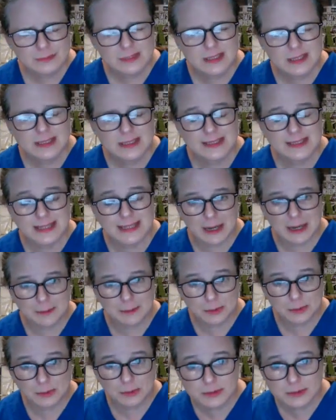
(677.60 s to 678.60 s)

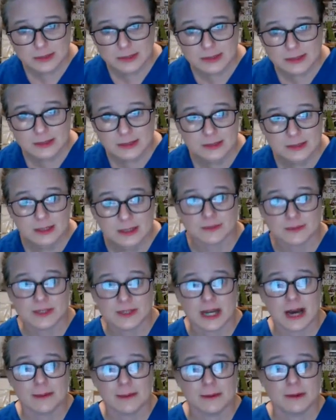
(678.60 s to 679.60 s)
samples of
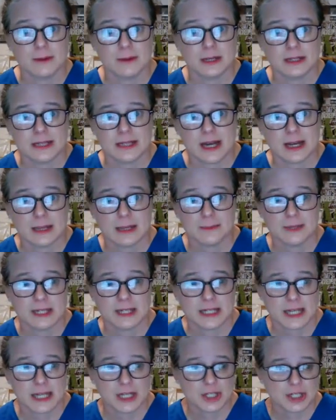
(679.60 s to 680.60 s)

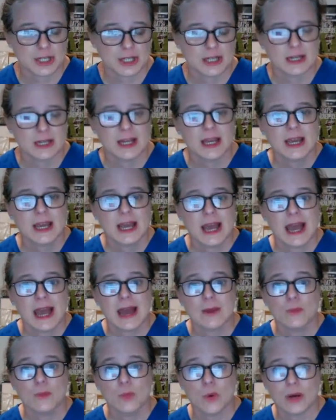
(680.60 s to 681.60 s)
documentation
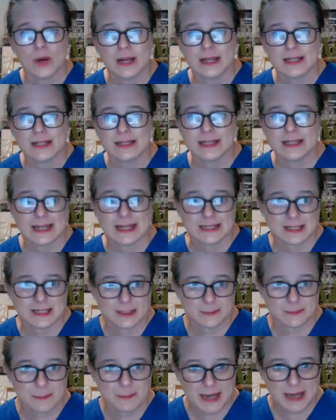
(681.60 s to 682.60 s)
and what is
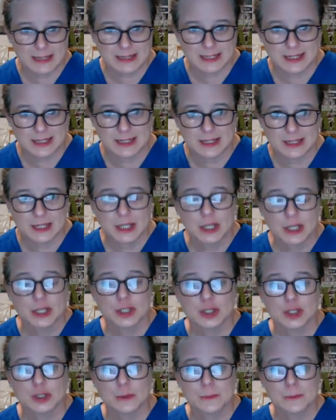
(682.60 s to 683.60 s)
expected
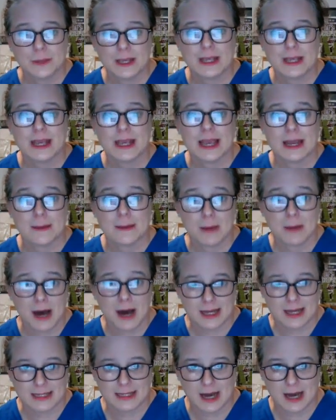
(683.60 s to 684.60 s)
to be in
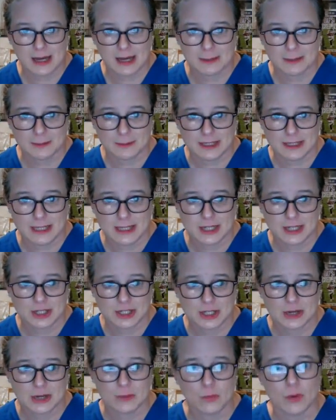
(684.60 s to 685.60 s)
my
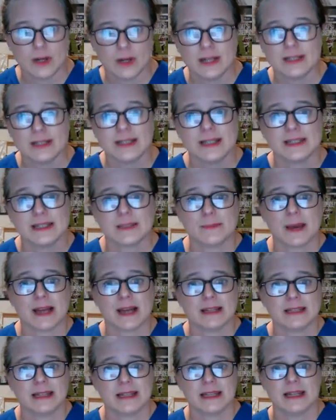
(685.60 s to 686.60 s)
documentation. What is
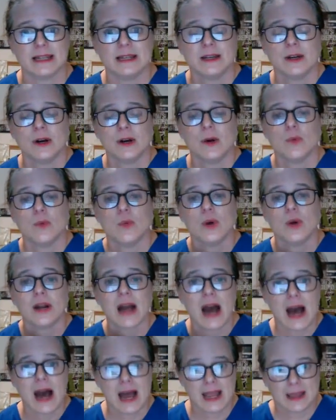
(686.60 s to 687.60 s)
expected, what
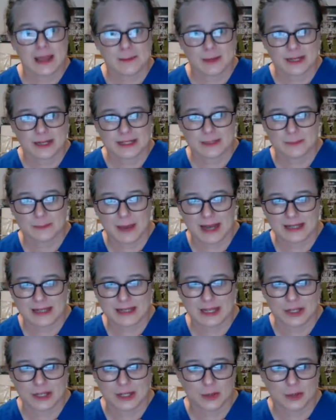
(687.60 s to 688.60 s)
I am
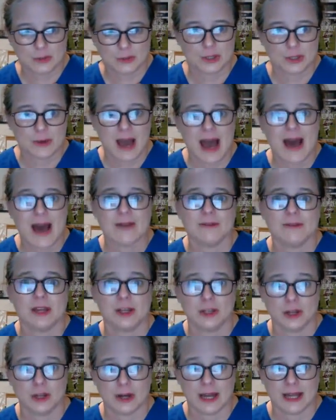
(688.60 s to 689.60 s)
expecting you to have
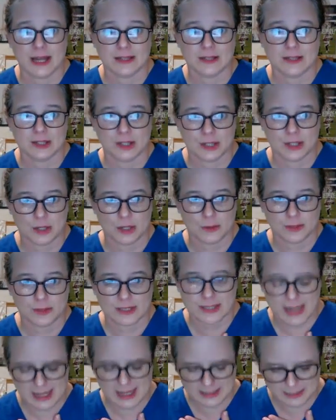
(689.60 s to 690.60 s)
in your head to toe
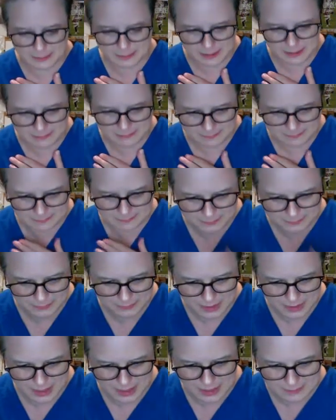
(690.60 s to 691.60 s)
assessment.
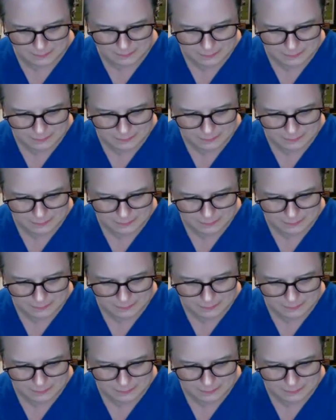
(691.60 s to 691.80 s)
Okay.